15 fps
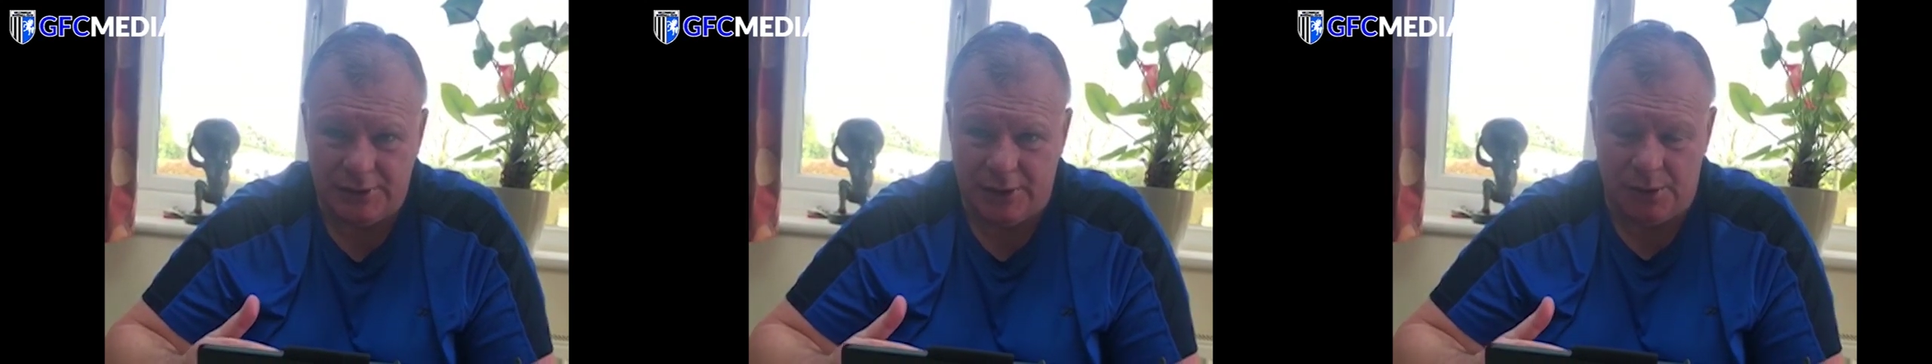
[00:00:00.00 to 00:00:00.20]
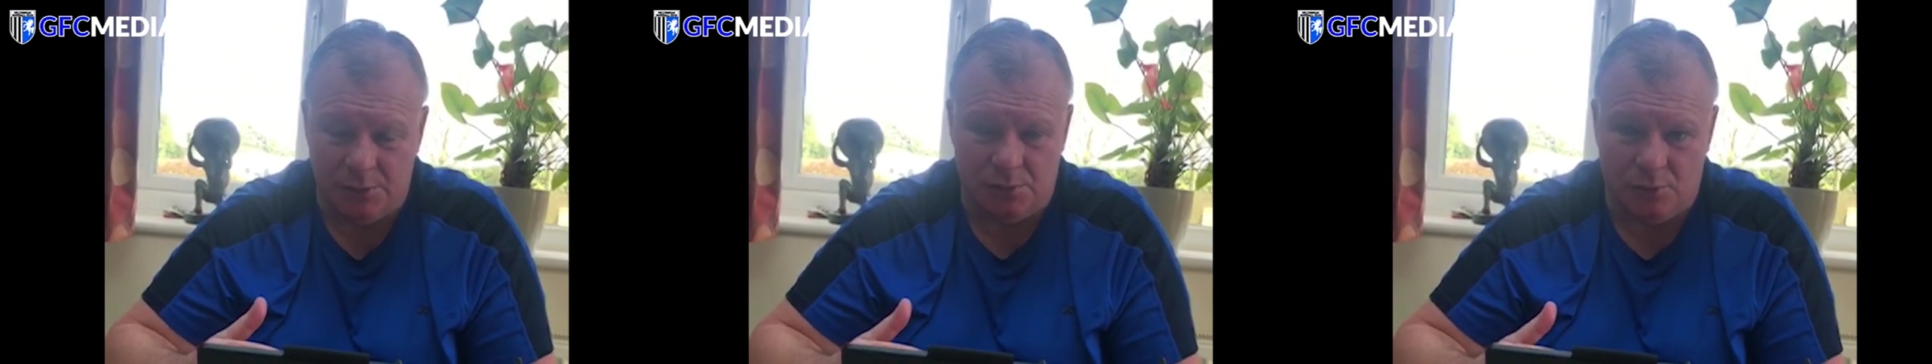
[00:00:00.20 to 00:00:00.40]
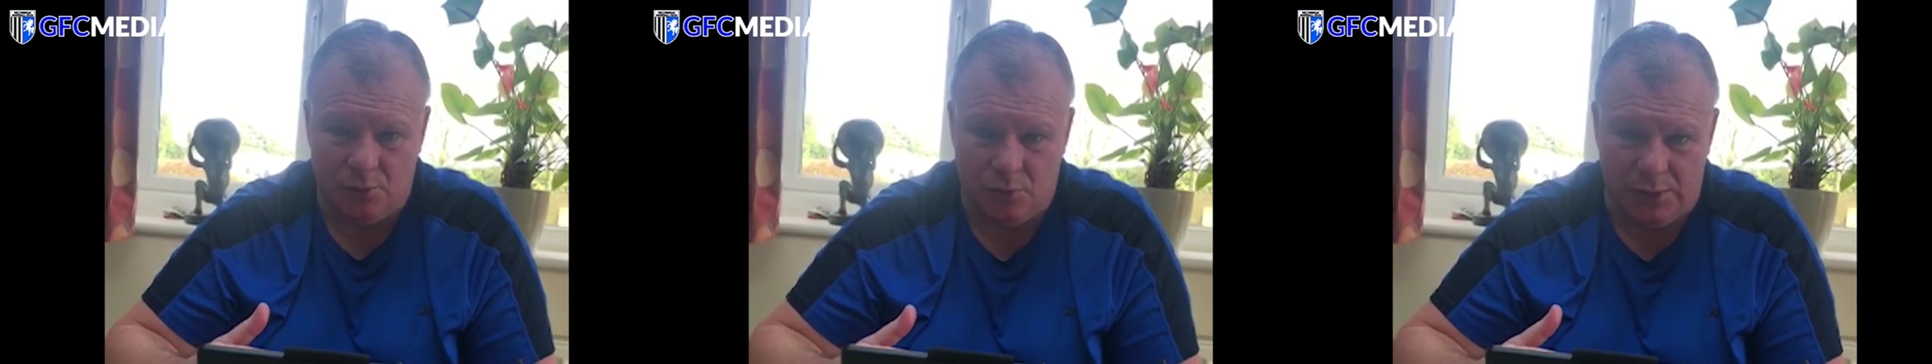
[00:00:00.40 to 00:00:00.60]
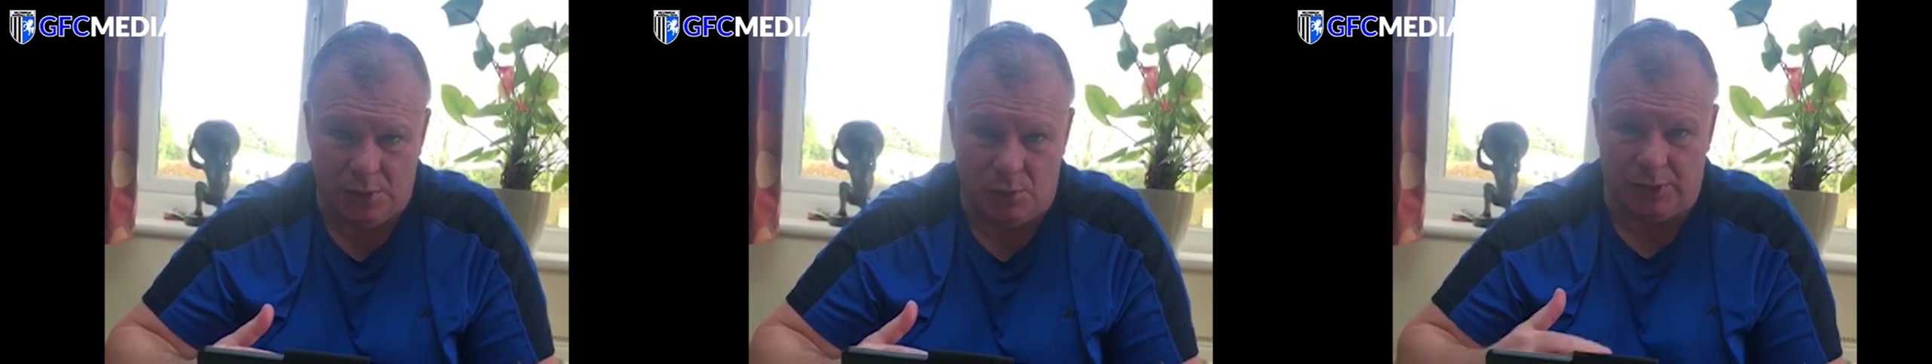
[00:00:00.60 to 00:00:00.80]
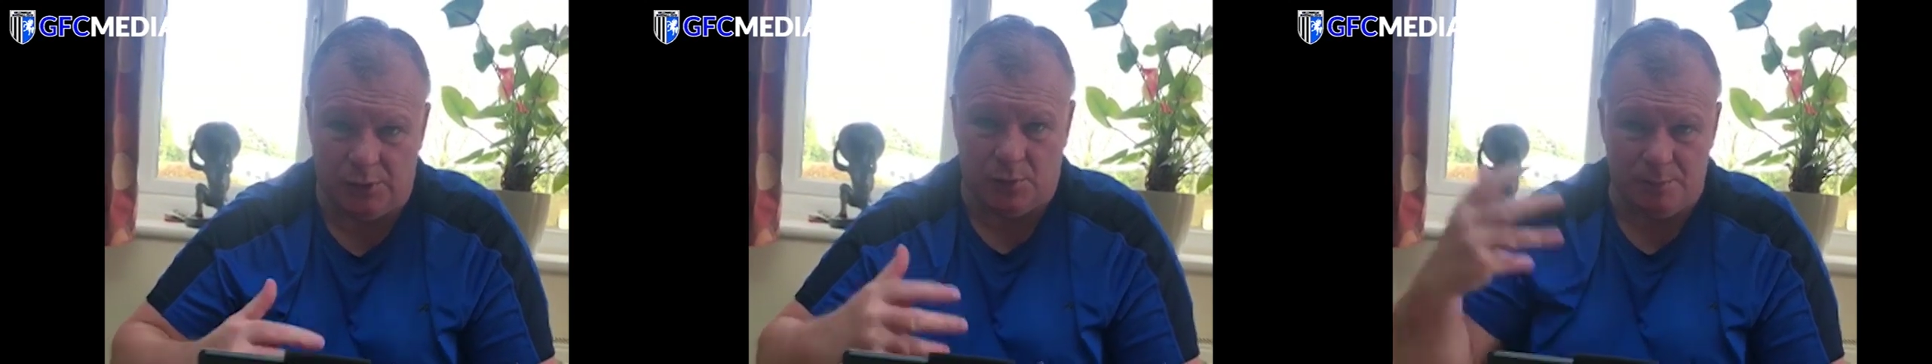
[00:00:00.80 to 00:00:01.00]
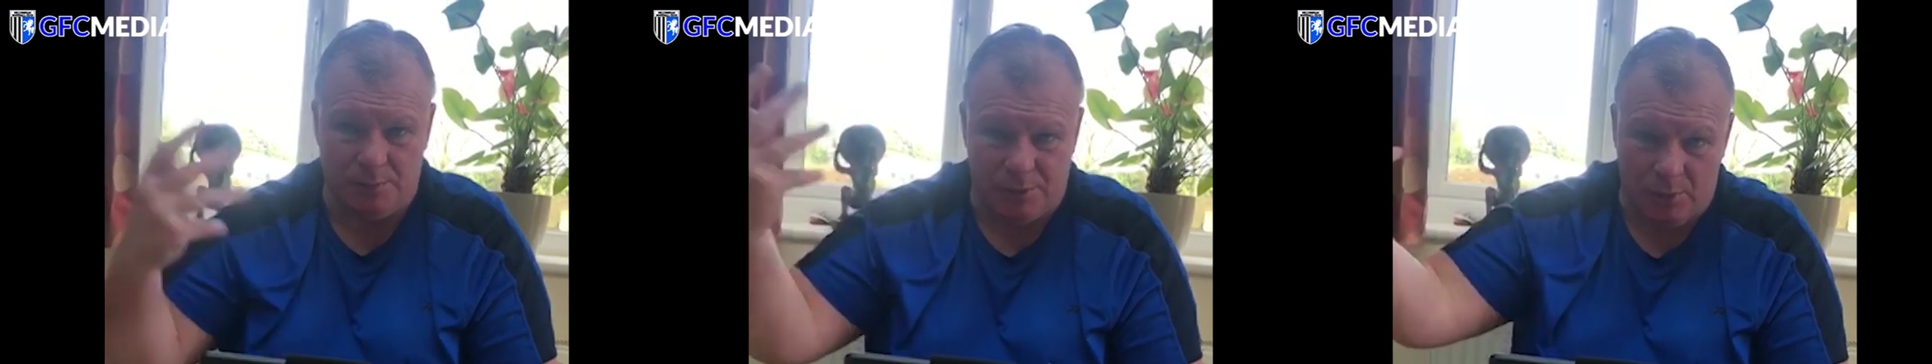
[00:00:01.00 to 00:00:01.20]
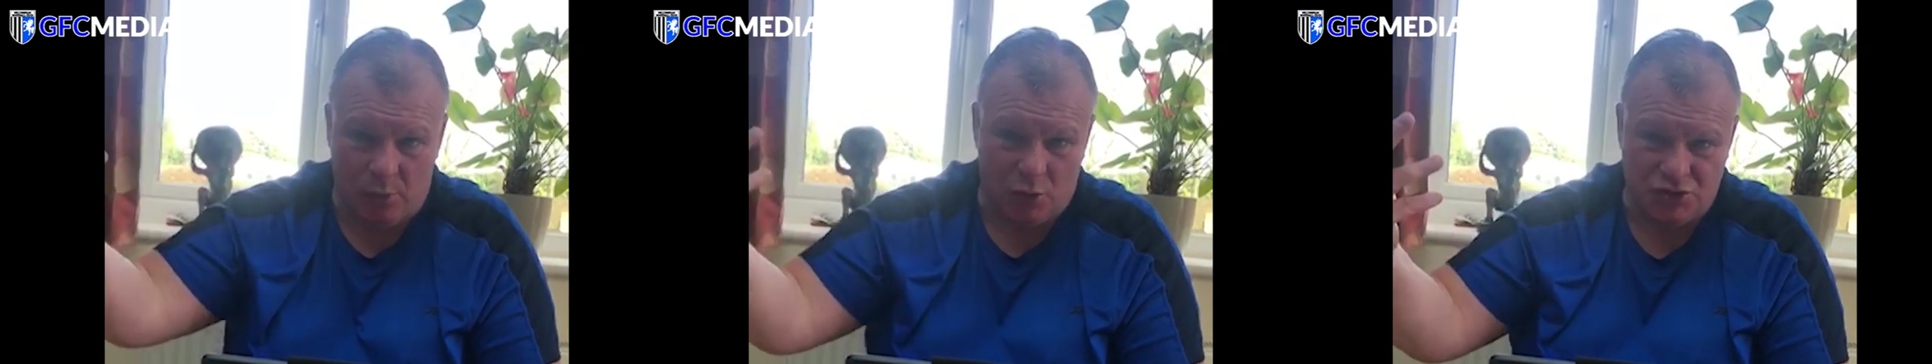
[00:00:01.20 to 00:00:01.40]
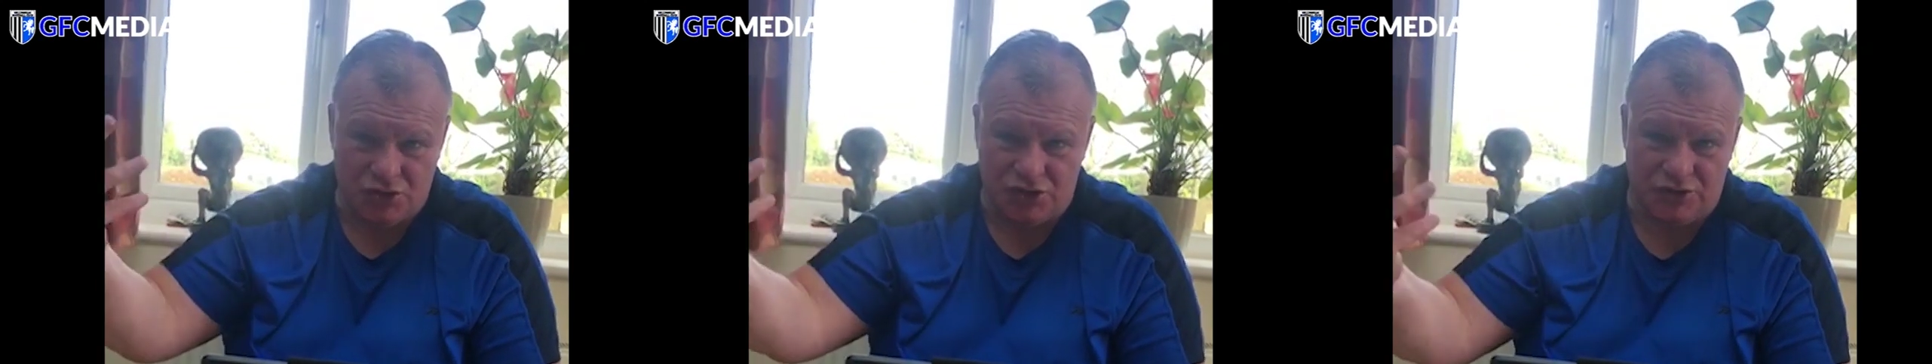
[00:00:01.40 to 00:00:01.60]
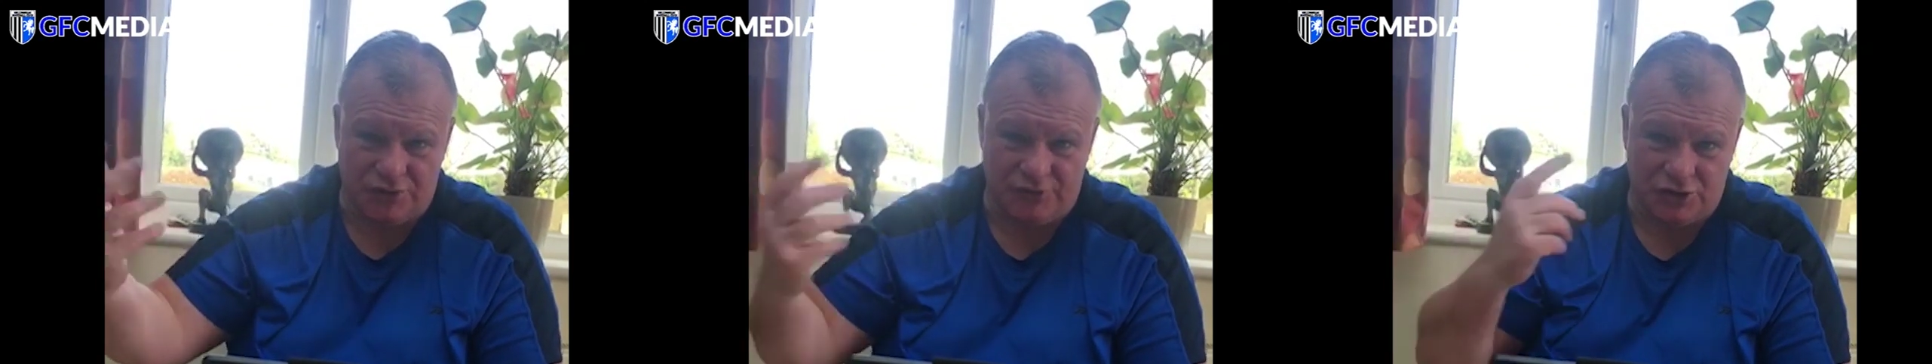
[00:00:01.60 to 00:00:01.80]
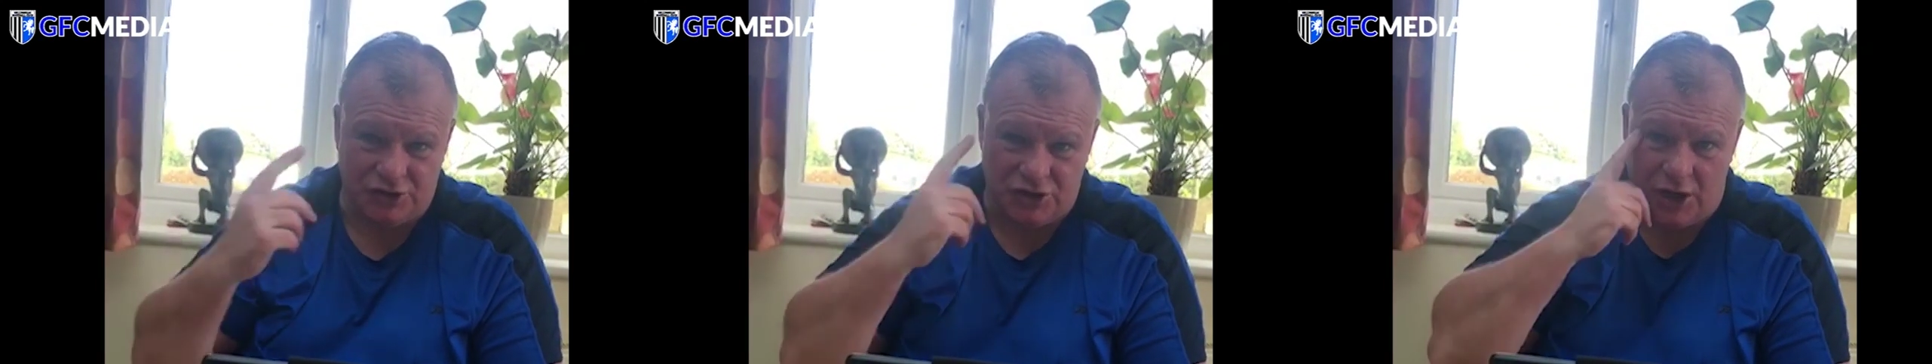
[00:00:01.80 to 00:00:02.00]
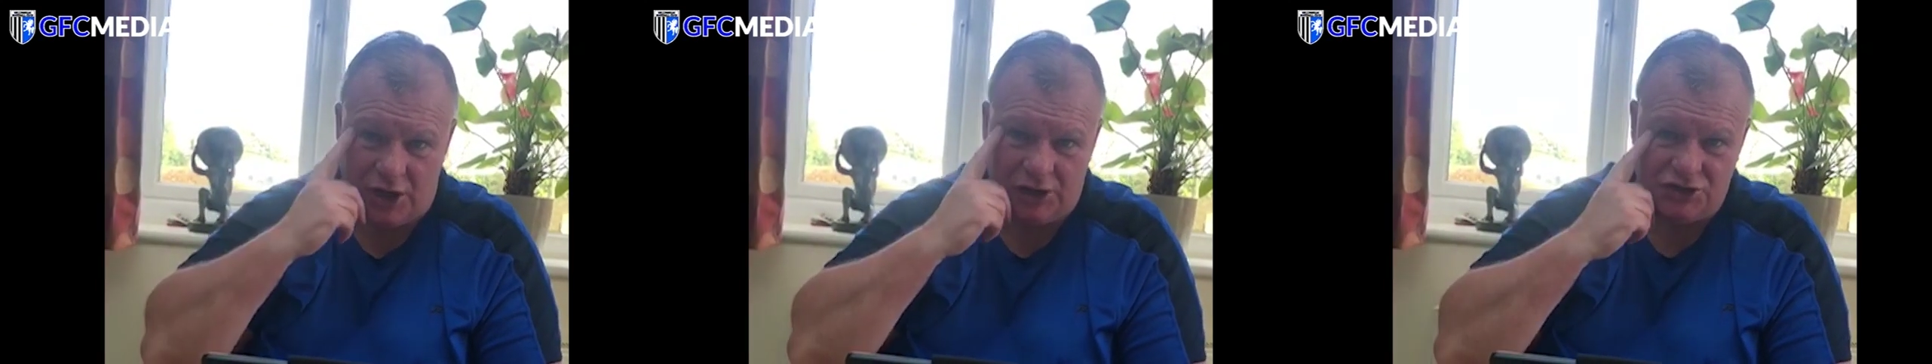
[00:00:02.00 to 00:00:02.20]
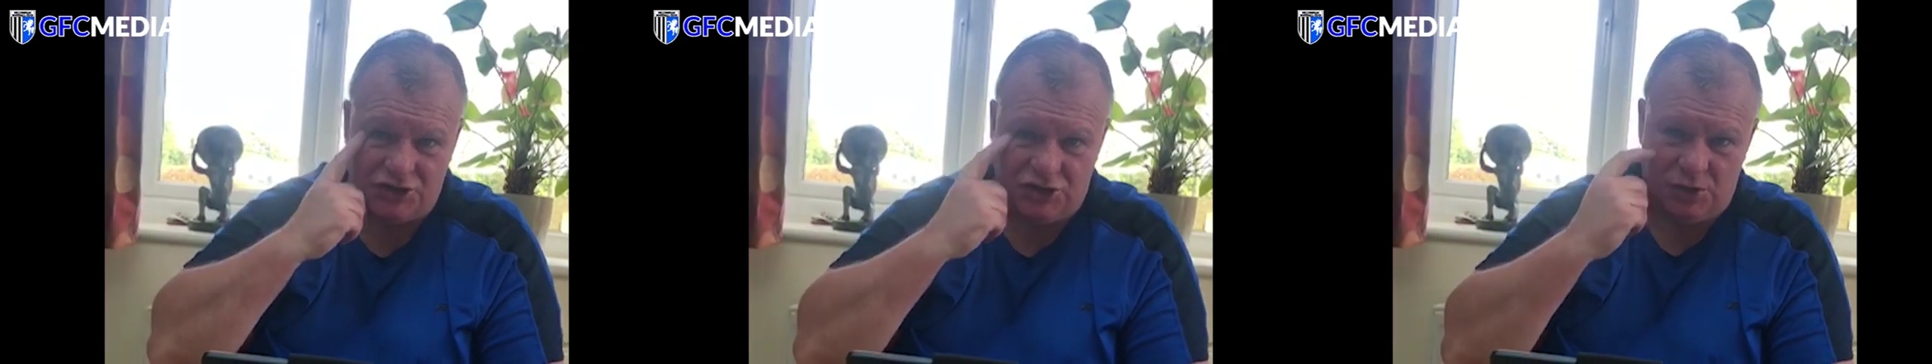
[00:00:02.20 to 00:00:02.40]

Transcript: and we want to win promotions if you're challenging,